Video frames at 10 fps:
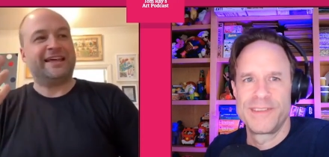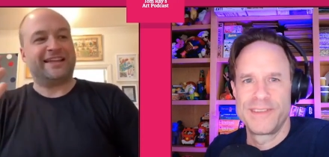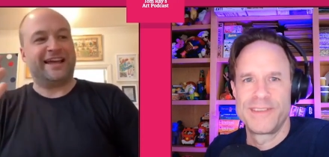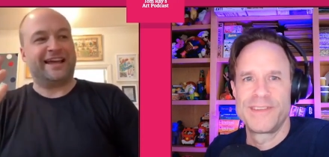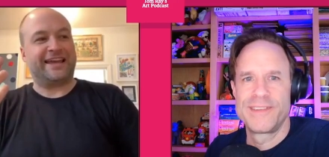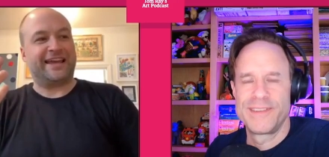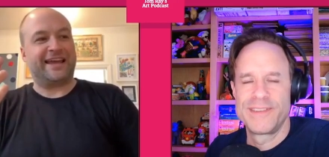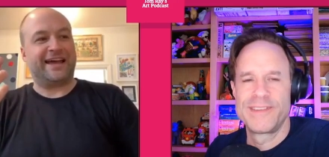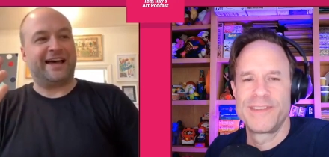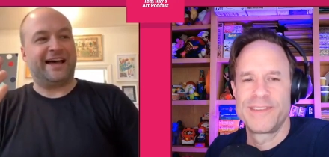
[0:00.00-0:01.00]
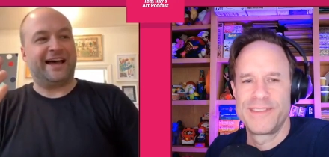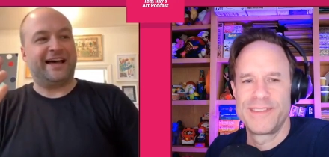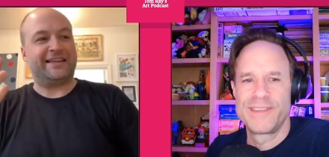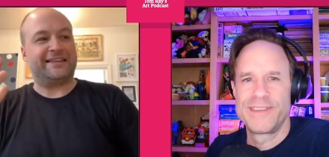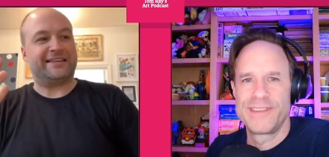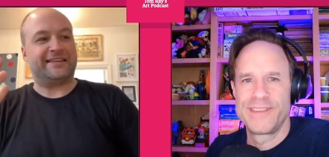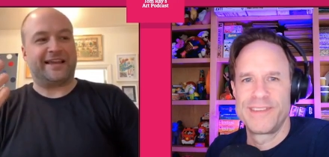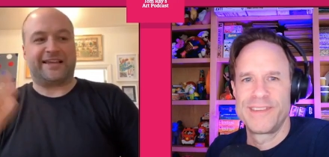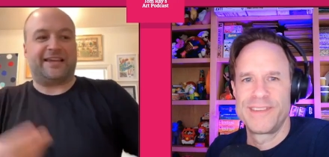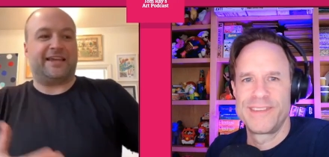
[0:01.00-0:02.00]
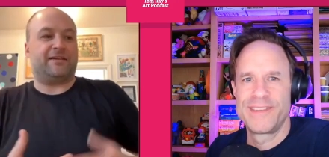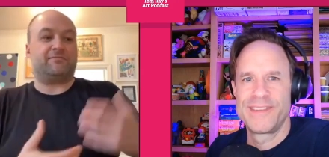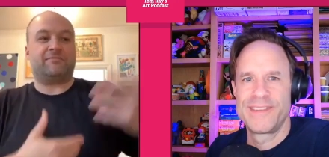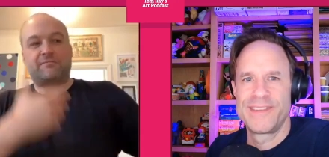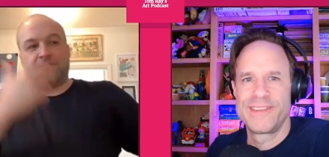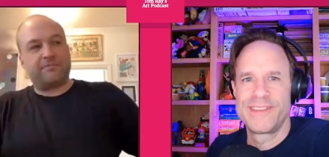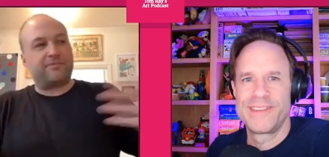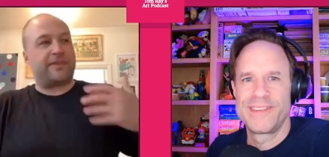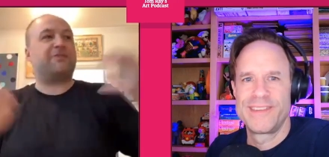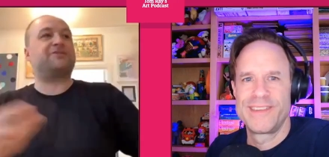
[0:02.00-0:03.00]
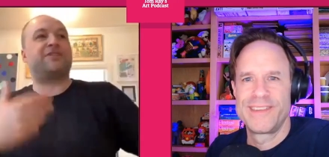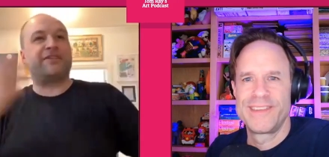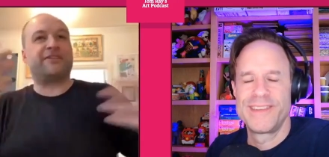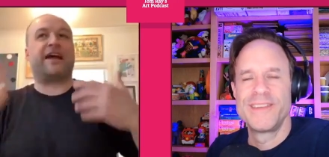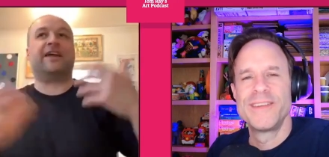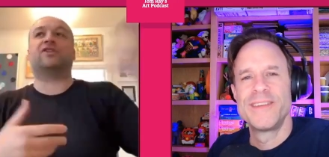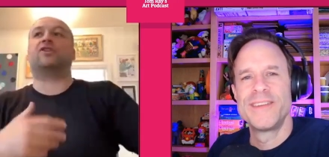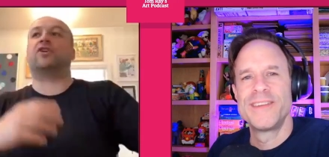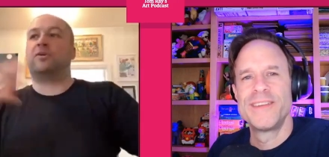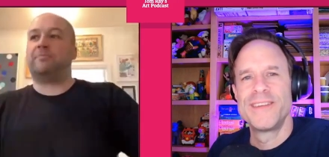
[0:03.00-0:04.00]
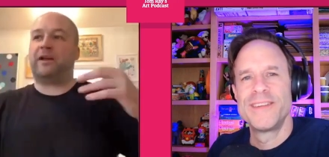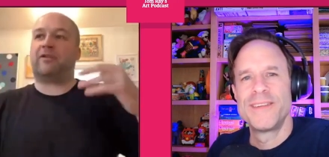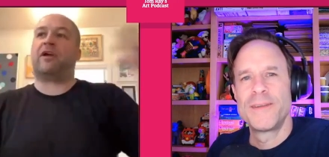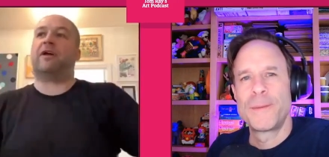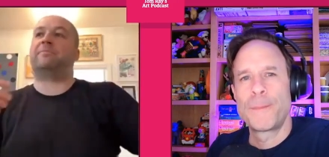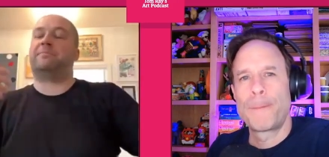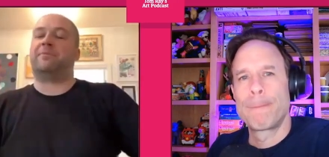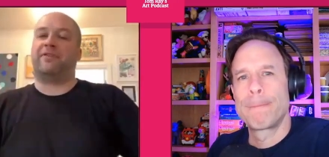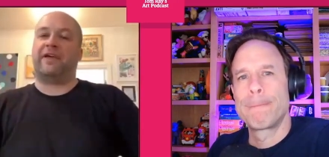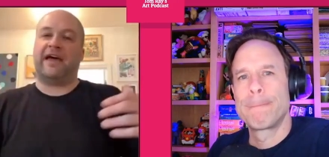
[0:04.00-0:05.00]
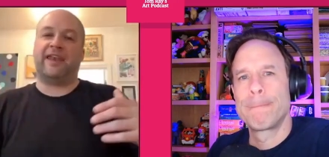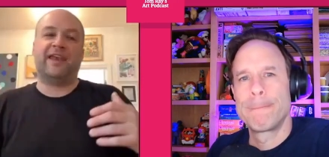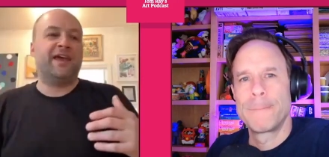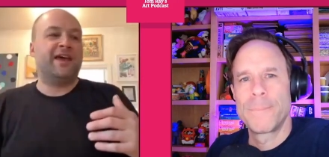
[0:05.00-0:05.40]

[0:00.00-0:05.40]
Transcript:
Speaker 1: like, uh, like that was the thing that I learned being around people that